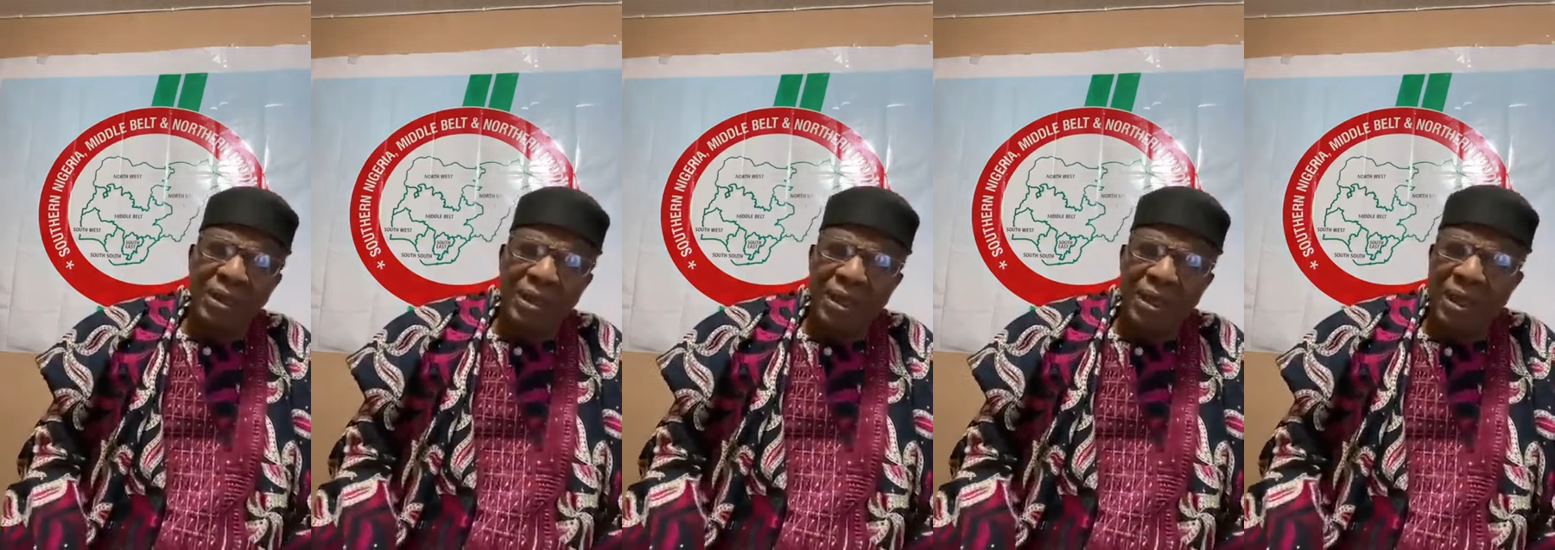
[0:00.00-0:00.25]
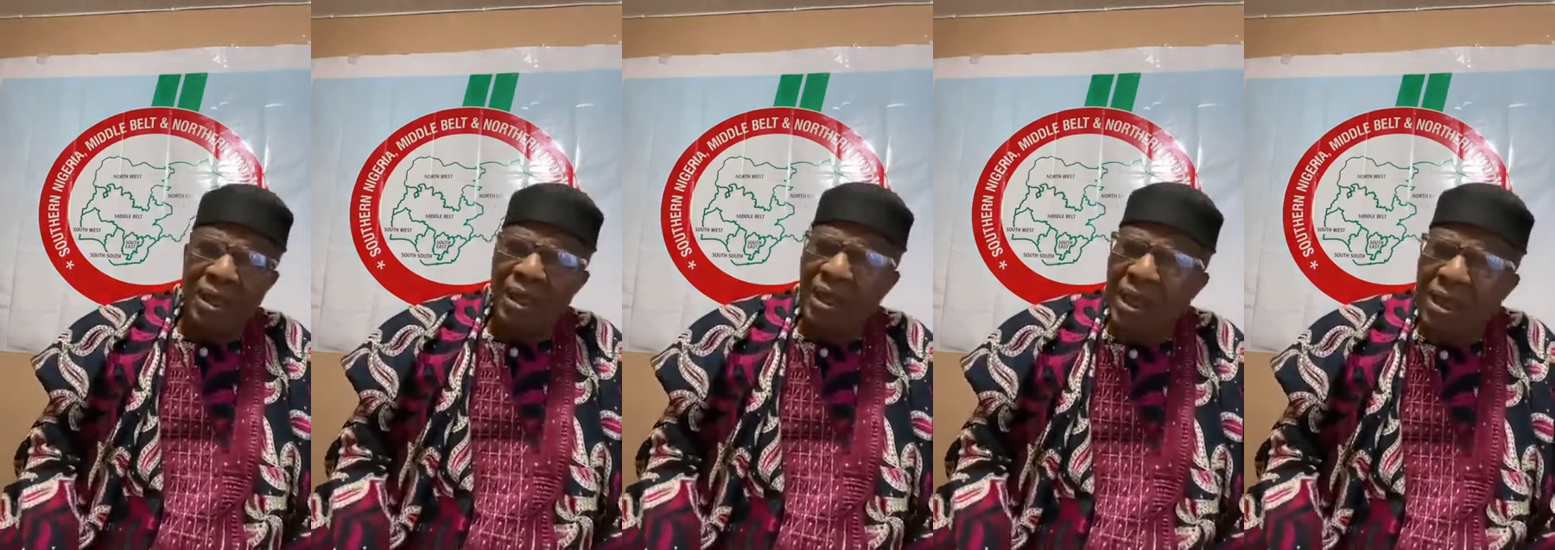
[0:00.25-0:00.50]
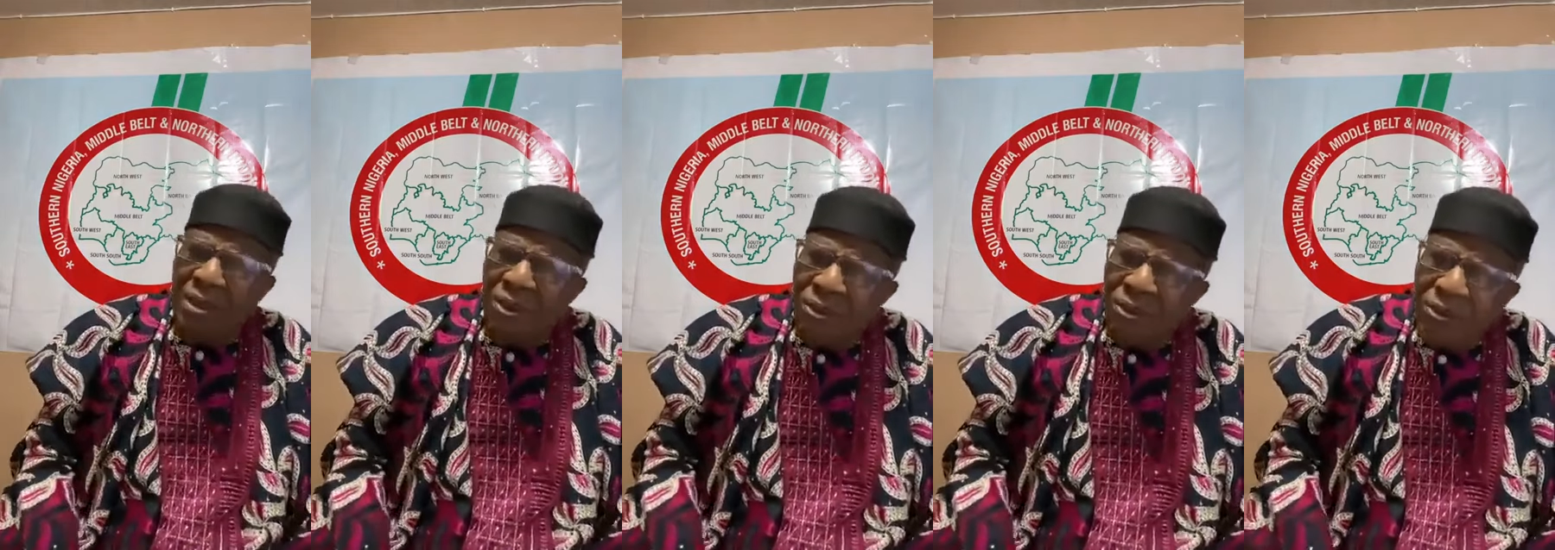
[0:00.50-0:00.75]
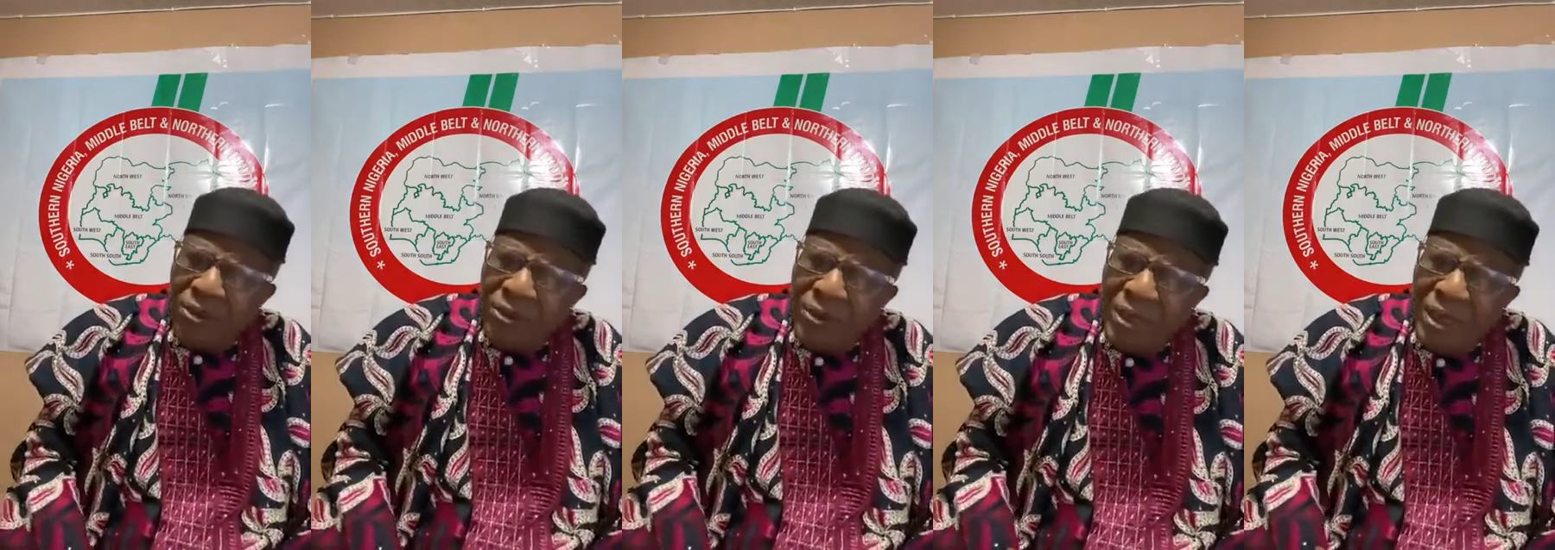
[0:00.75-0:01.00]
In a
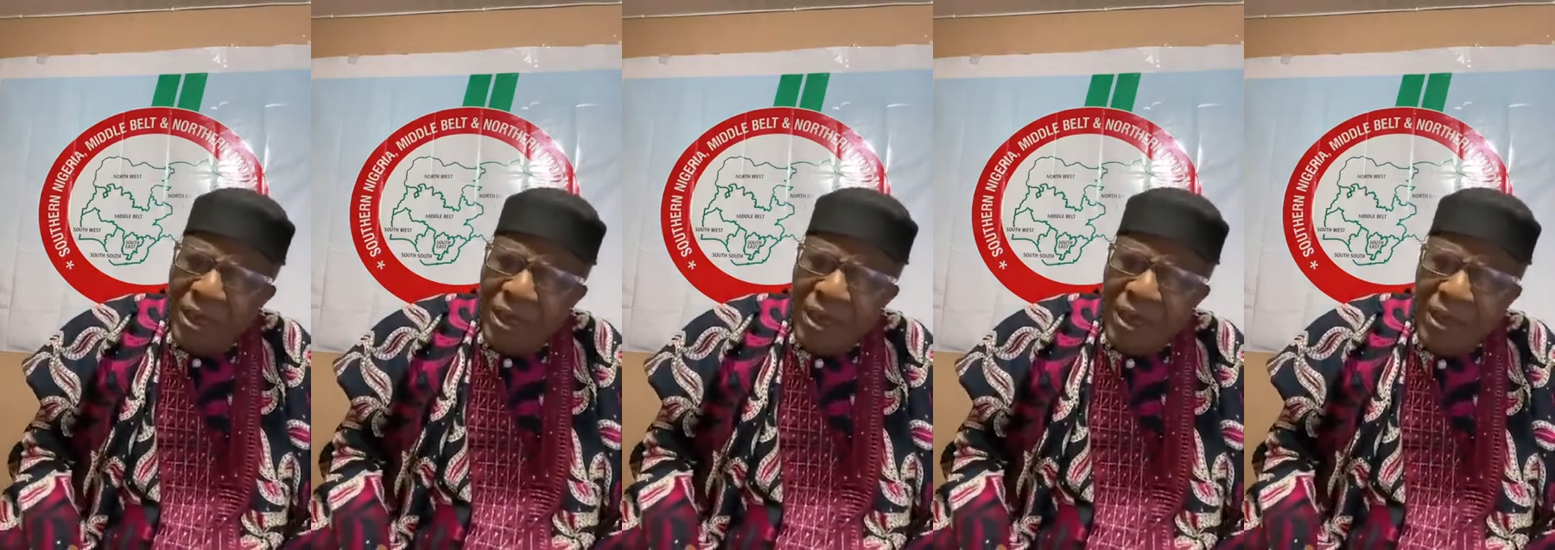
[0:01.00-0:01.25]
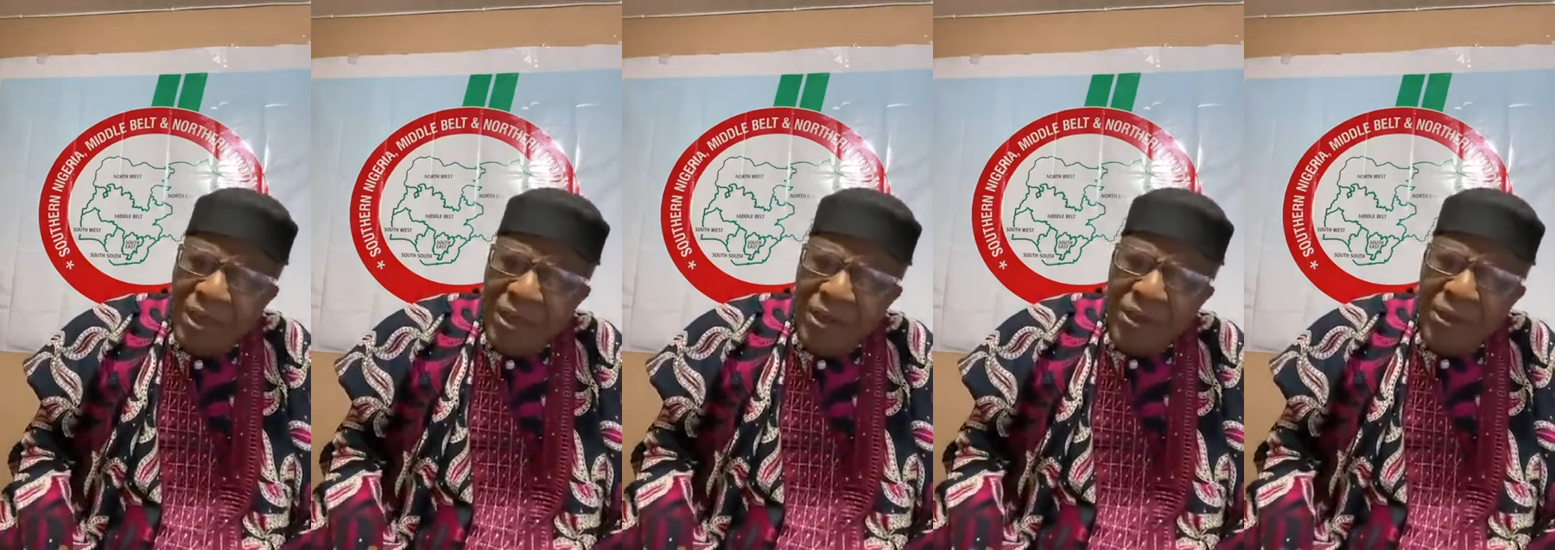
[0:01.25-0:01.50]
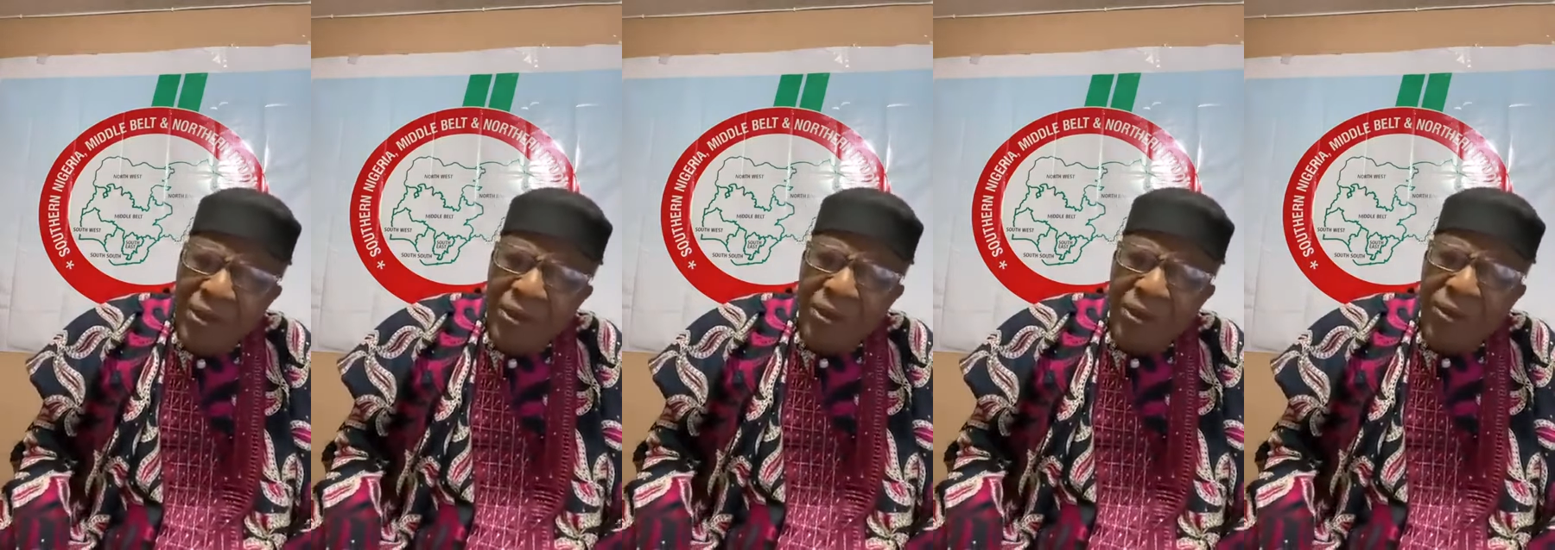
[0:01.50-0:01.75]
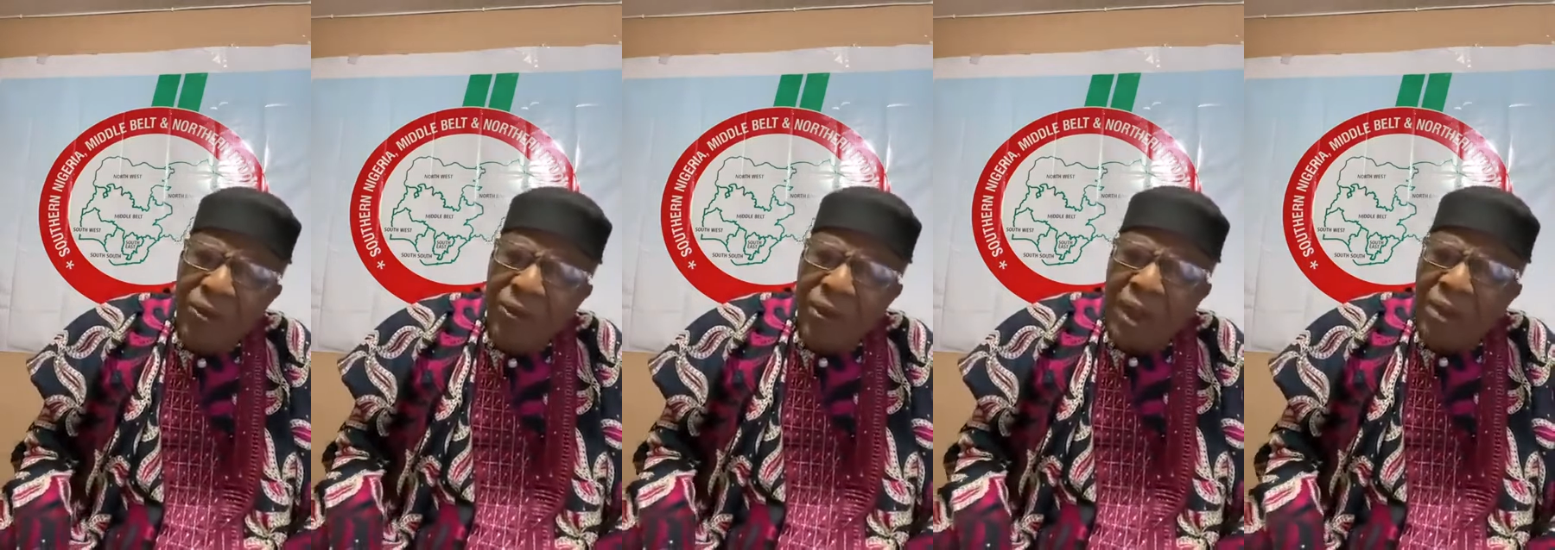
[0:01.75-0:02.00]
country
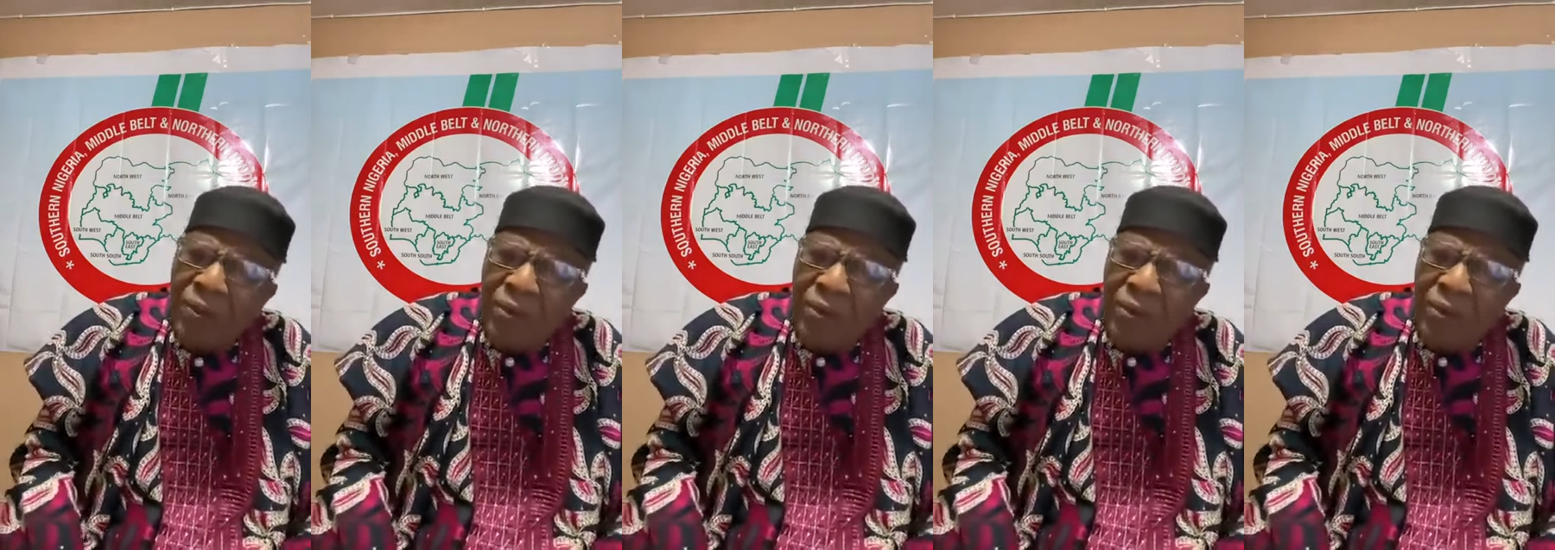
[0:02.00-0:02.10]
where